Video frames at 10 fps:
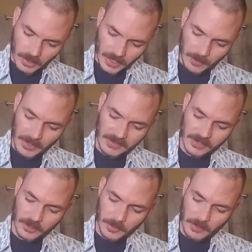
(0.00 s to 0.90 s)
He
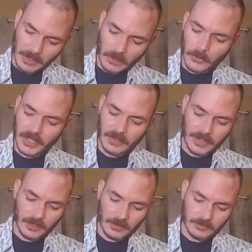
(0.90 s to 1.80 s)
messaged me about a week
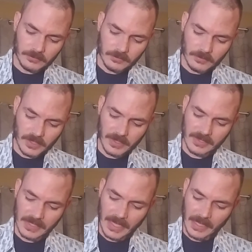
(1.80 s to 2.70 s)
later. To
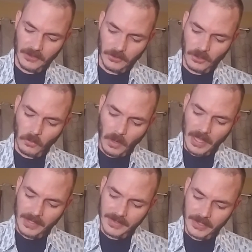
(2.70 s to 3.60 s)
this day, I don't know why
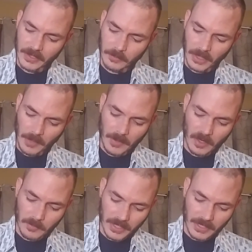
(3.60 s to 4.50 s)
I did, but I met
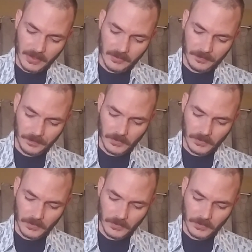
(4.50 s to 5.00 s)
him again.